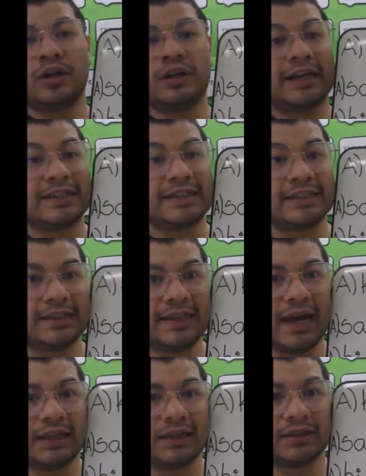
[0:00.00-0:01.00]
that is
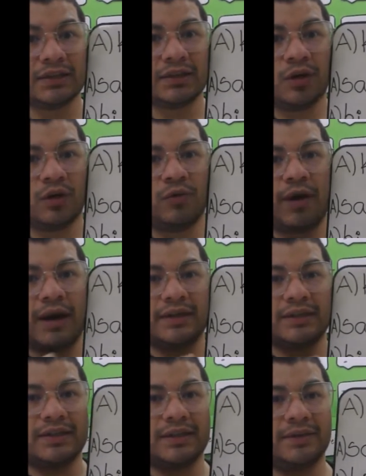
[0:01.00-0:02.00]
not
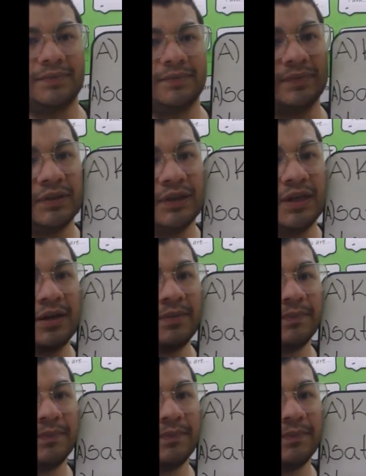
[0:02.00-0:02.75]
correct. See?